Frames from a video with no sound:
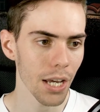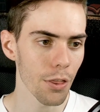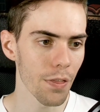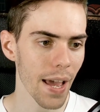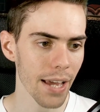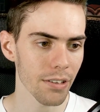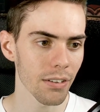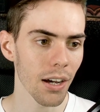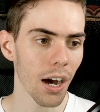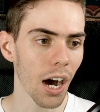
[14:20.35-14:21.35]

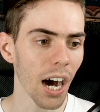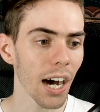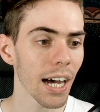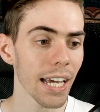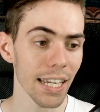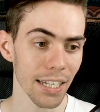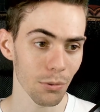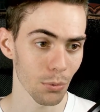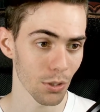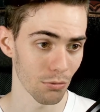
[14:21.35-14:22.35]
then I
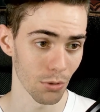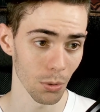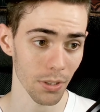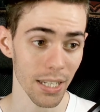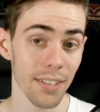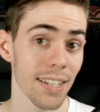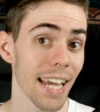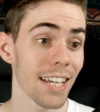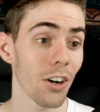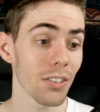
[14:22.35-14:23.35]
would rule this
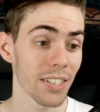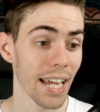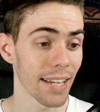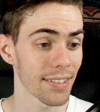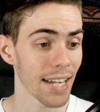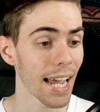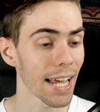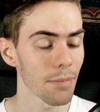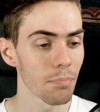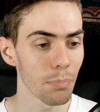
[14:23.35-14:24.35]
a contest,
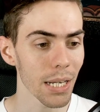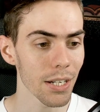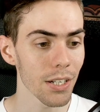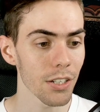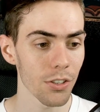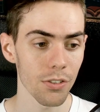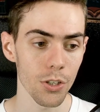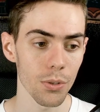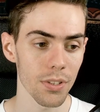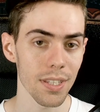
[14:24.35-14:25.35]
and B
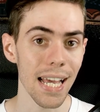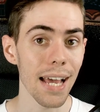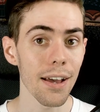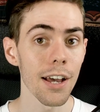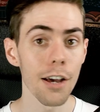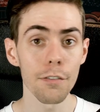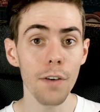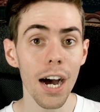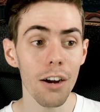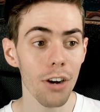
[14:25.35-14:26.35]
shoots their
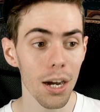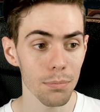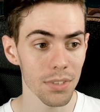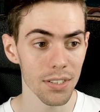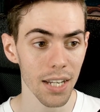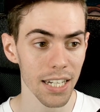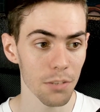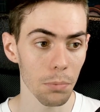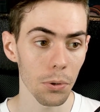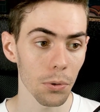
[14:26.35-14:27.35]
firearms dice
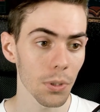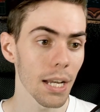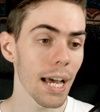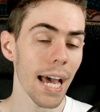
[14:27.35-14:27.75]
pool,